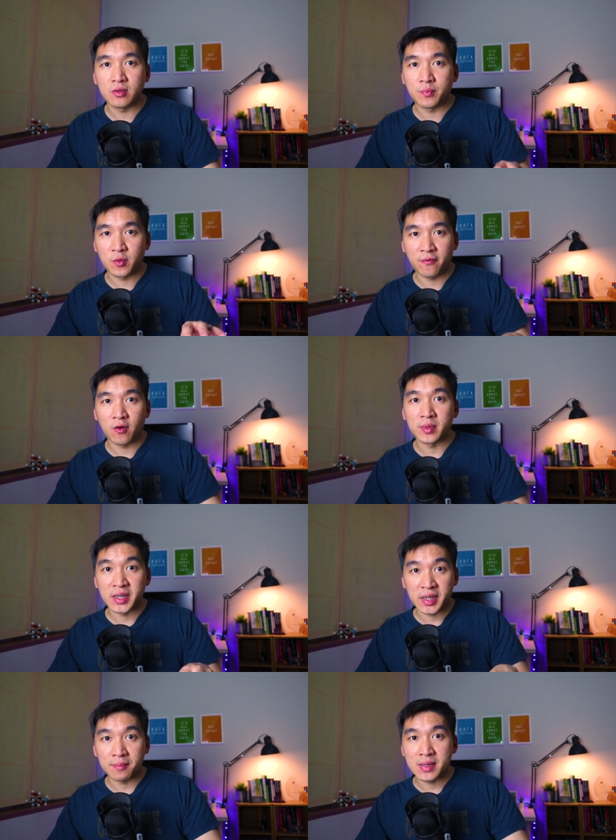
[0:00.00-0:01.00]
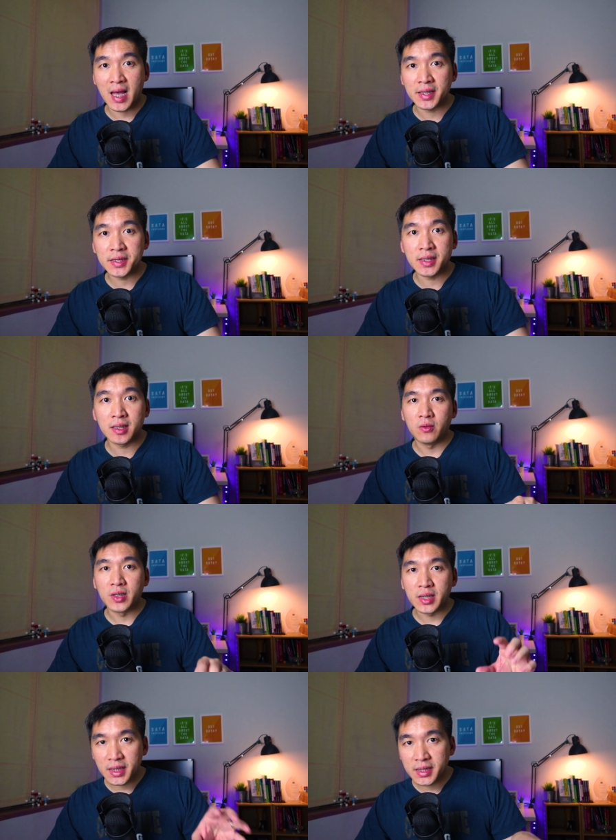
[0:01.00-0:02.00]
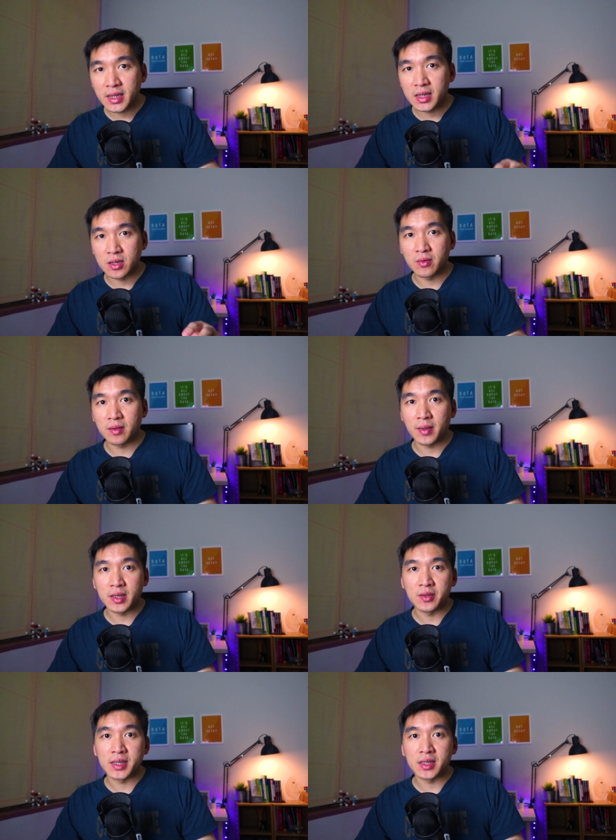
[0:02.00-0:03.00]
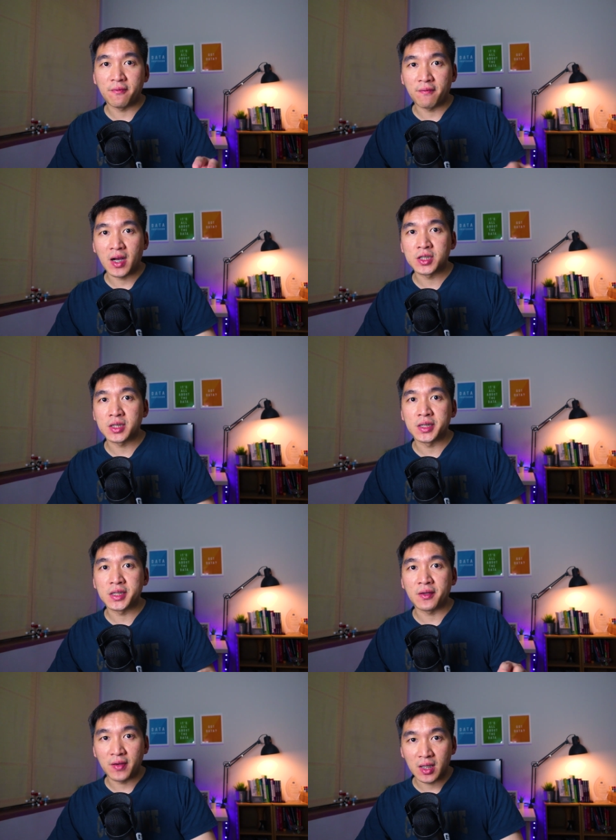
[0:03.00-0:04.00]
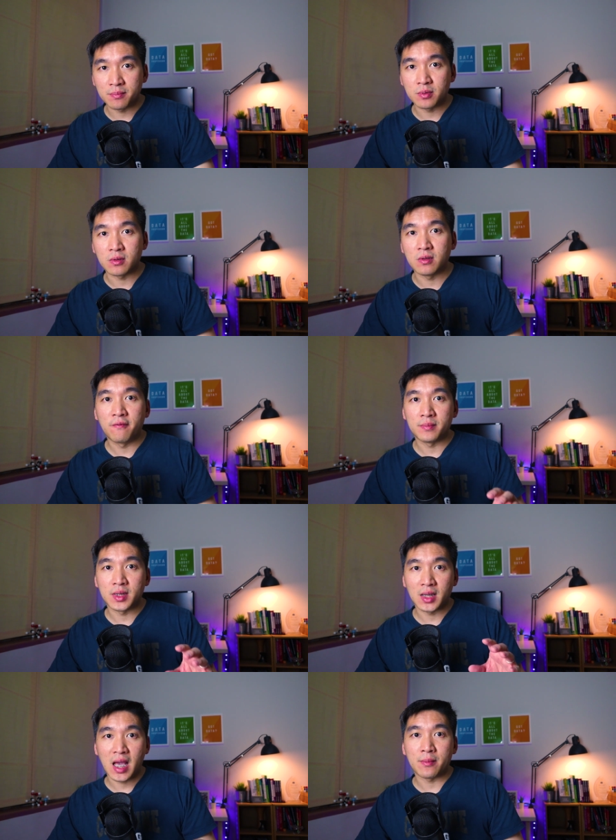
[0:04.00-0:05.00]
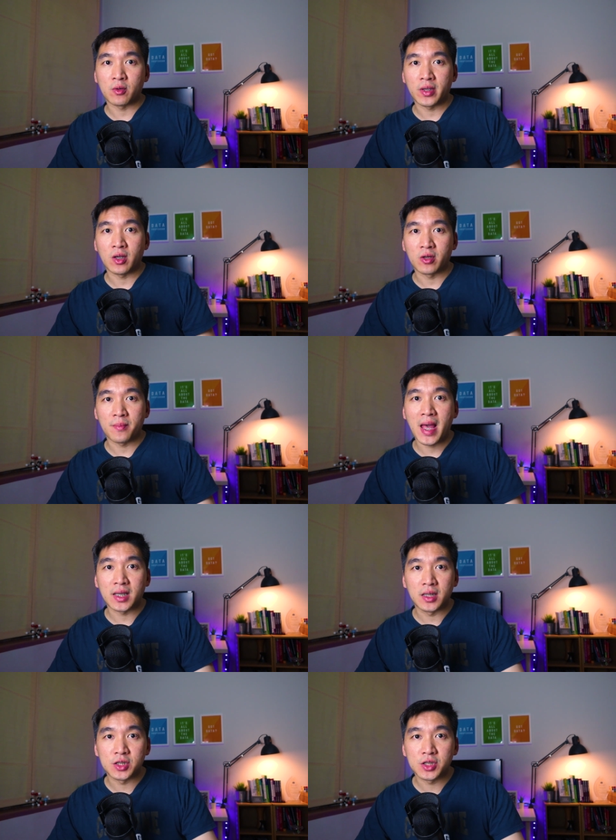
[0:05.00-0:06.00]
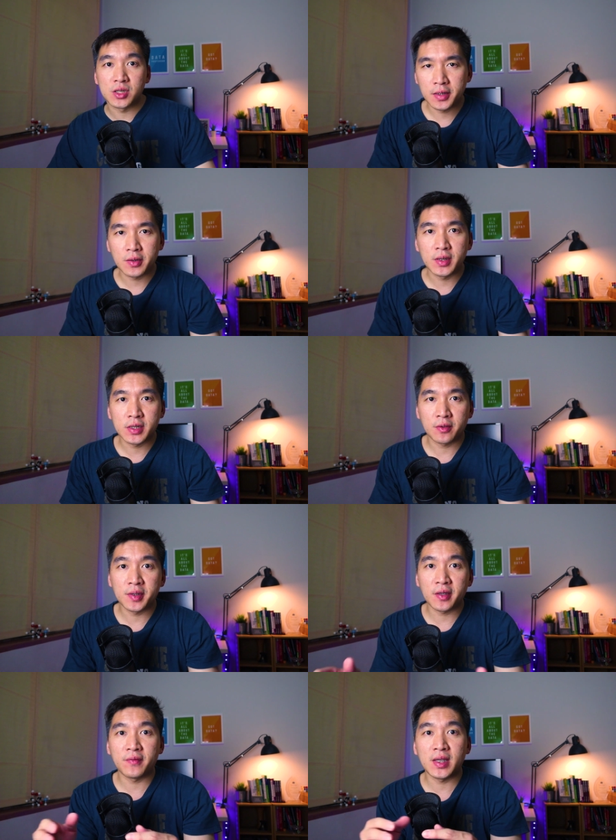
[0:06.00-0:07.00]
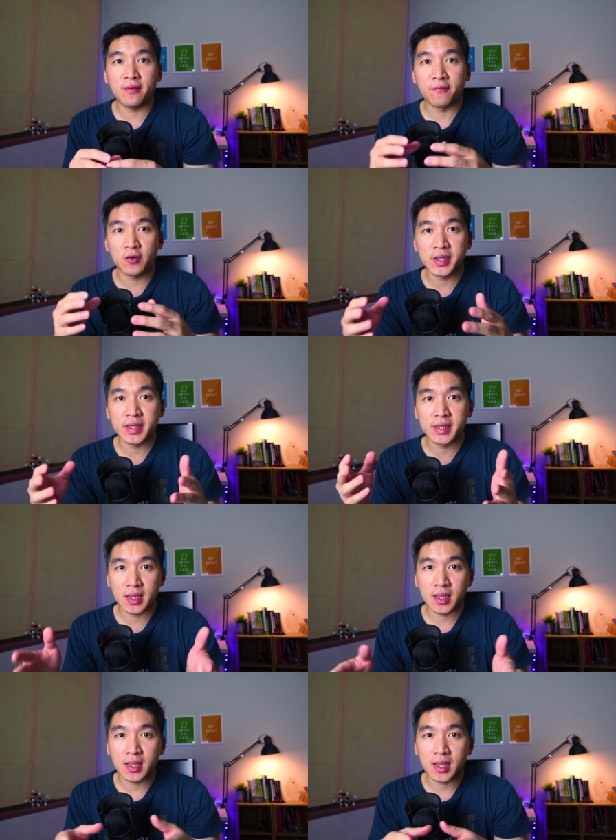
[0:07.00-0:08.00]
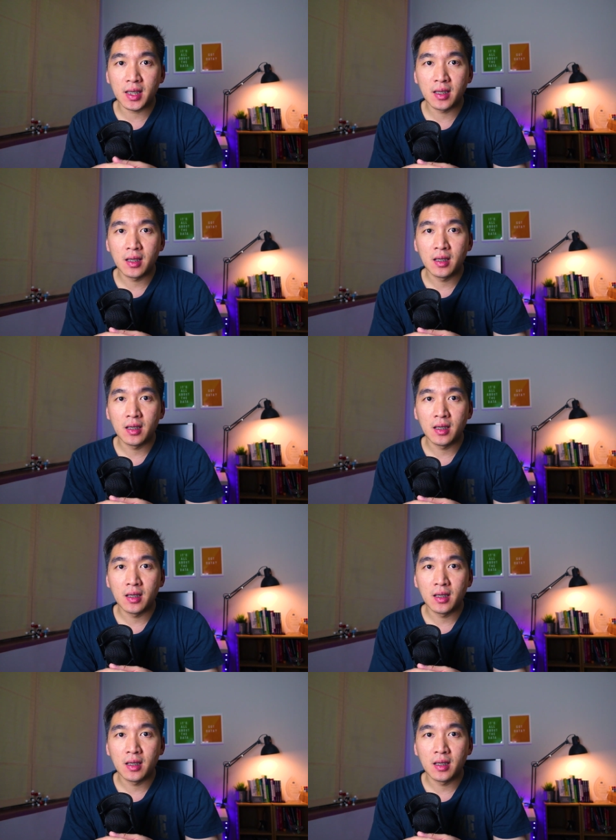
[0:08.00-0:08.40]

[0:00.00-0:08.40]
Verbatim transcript: to perform the same task, you could easily do it by using the functions available from the library or the package. So in terms of the versatility,